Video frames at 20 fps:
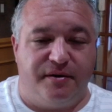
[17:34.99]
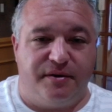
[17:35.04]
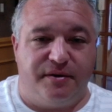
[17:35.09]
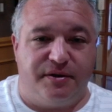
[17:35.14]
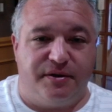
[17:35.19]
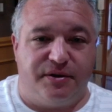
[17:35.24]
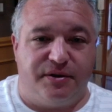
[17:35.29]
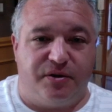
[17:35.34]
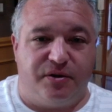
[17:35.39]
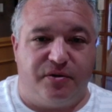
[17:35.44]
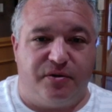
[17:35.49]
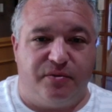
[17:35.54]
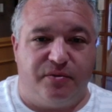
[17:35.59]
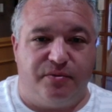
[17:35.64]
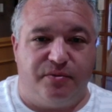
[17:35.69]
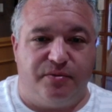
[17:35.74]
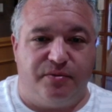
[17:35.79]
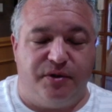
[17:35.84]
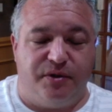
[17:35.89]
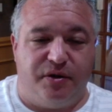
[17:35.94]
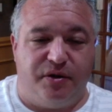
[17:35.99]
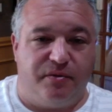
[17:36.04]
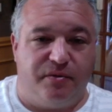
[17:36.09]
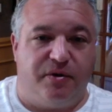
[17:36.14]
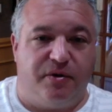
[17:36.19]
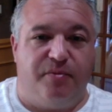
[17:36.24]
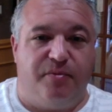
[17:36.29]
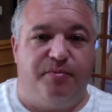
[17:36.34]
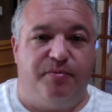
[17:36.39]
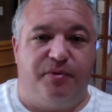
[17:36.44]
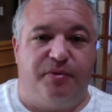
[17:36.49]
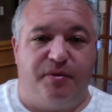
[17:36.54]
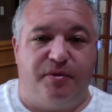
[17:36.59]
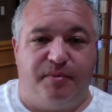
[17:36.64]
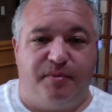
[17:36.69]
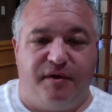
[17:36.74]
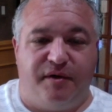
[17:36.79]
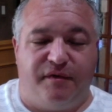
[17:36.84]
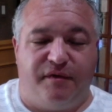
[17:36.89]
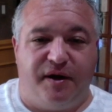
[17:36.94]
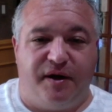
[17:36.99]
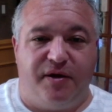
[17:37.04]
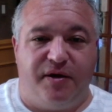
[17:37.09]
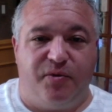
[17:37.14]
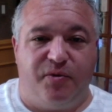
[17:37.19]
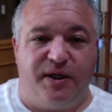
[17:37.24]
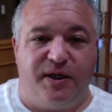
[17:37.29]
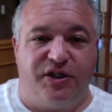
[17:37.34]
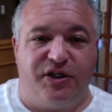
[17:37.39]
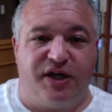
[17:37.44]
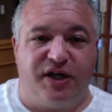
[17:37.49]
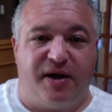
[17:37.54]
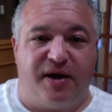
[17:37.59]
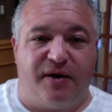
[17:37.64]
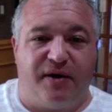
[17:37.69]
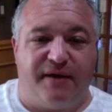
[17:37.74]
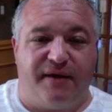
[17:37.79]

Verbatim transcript: So, you know, don't don't be afraid to reach out.